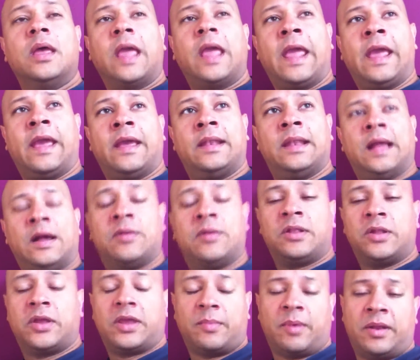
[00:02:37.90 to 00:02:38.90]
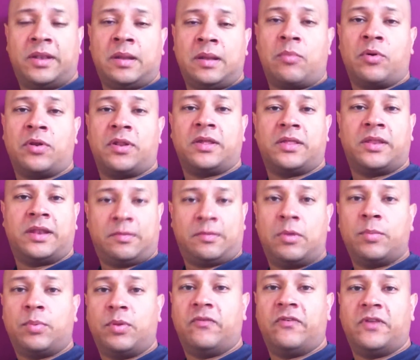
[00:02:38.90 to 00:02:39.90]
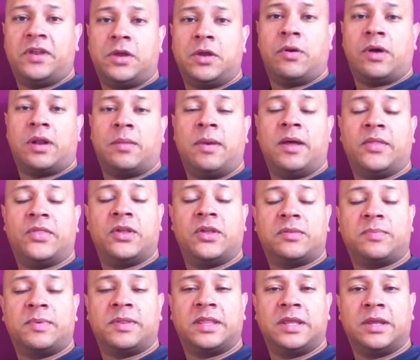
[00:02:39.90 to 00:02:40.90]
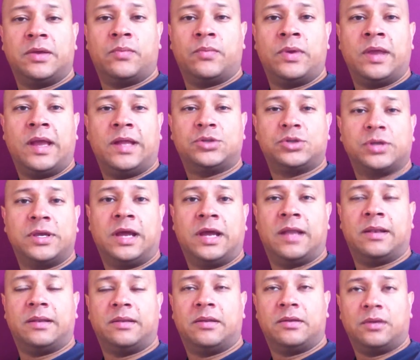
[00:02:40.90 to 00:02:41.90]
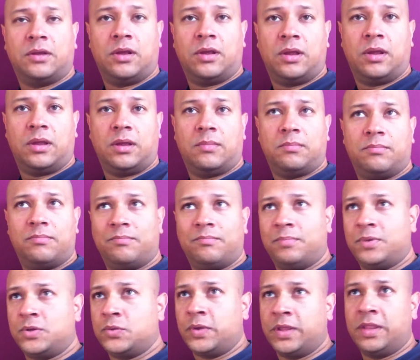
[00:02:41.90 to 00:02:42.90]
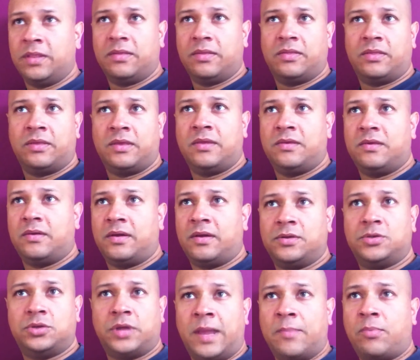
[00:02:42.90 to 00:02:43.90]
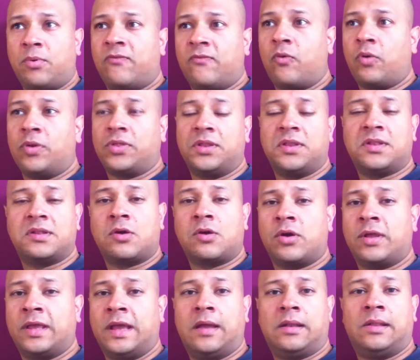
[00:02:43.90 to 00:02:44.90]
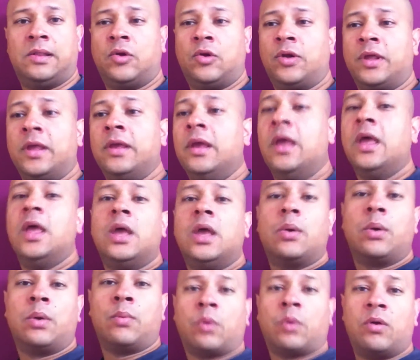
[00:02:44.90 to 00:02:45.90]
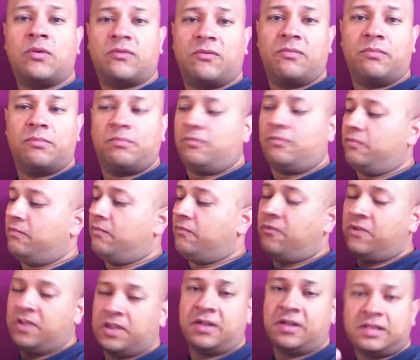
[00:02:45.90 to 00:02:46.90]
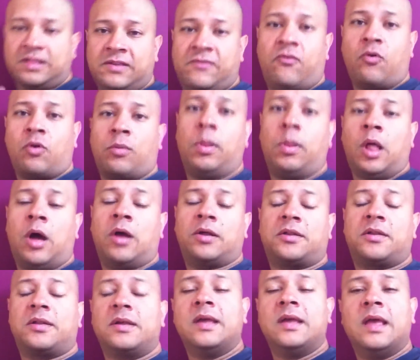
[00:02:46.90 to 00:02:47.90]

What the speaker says: And I was looking at my numbers the other day. I'm going to put a video out about this, but we actually got, between the April 4th and starting out and learning, we wrote physically 4 blogs.